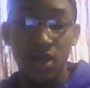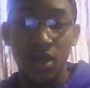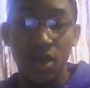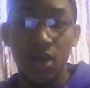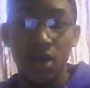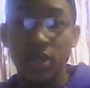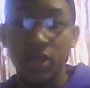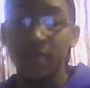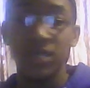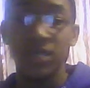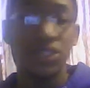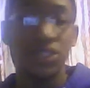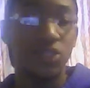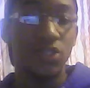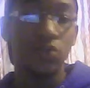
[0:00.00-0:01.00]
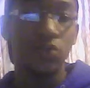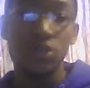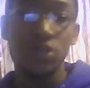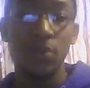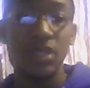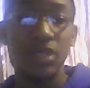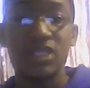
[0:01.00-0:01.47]
oh, that bitch just threw so
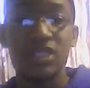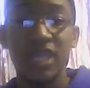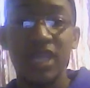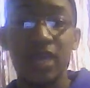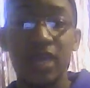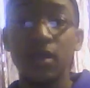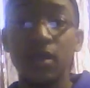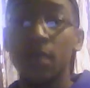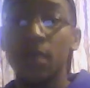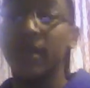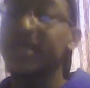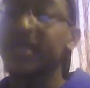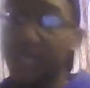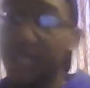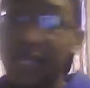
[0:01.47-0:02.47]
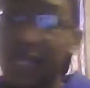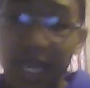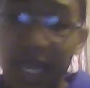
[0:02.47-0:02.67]
much shade. Basically, like